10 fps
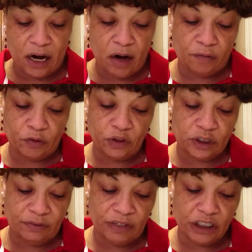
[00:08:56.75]

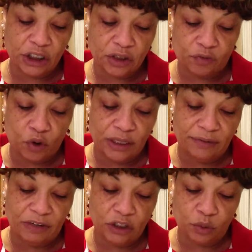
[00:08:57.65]
offers divisions for
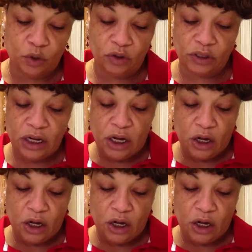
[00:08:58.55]
individuals